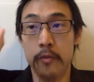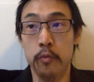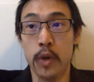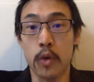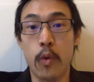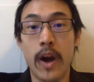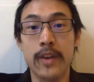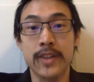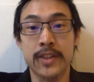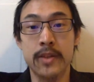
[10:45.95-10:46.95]

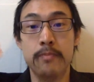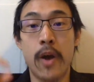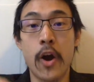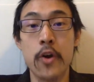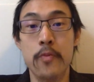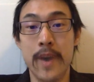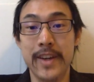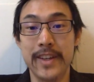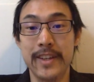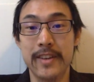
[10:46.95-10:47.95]
requires us to borrow
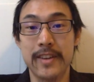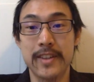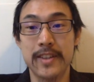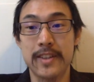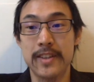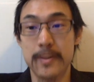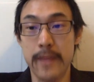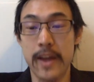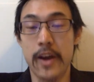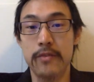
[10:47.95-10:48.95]
money to
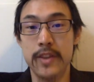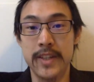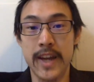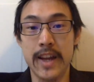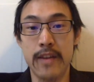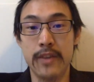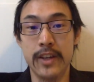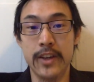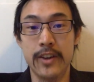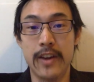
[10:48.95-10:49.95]
pay off the debt every
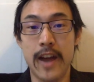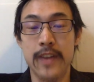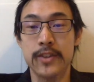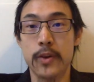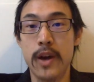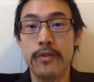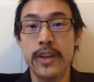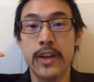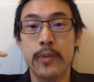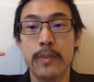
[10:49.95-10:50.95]
year. And so every
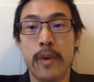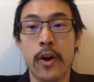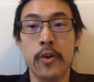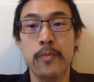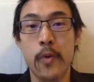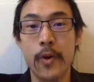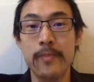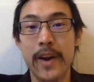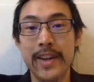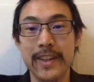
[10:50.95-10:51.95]
year we borrow more
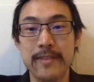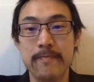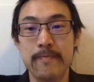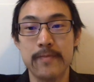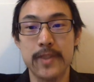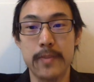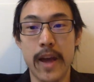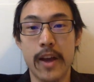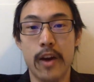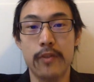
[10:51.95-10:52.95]
money to
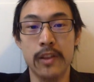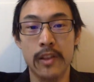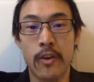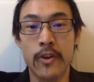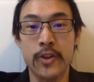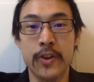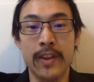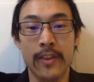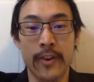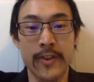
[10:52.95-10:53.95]
pay off a larger
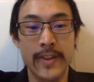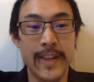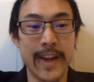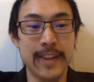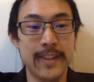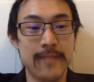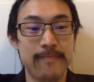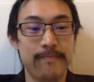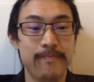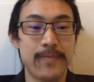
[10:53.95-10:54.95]
and larger debt.
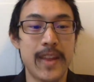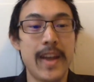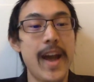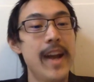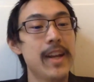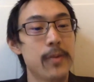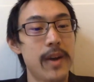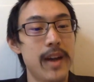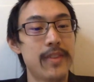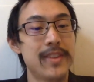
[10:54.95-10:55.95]

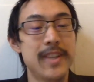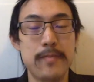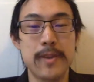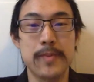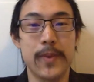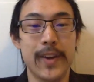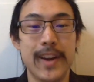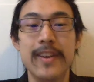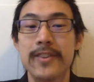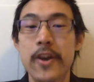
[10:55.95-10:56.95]
Anyway, at the tipping point,
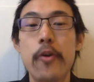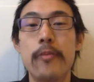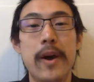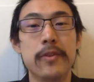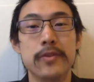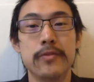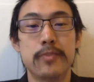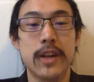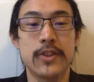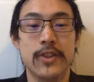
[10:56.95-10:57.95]
no amount of
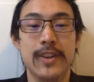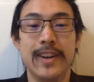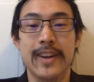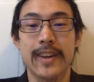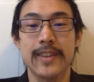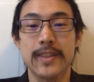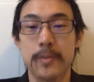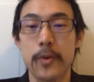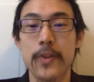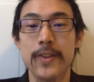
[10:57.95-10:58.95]
pressure can
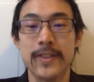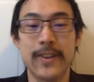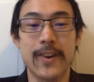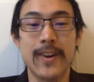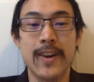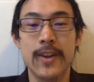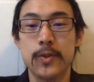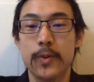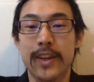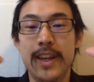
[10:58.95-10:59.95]
support the star,
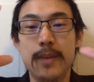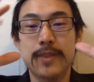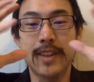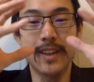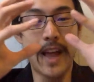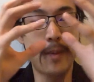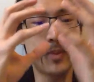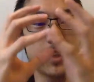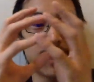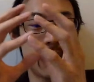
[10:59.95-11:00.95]
so it keeps
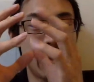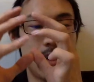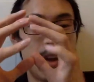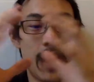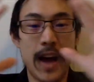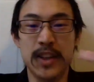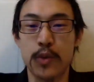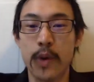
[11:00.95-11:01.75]
collapsing. As